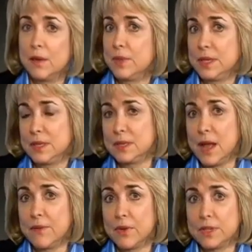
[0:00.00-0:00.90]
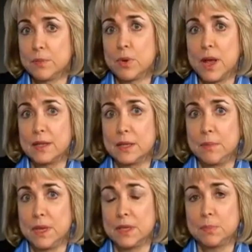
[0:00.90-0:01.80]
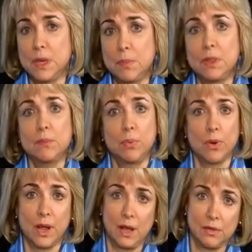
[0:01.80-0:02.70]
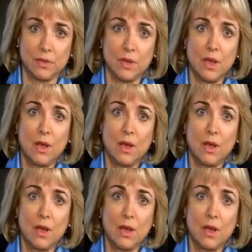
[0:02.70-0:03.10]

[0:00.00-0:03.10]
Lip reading: Well, this is not very surprising because people in poor health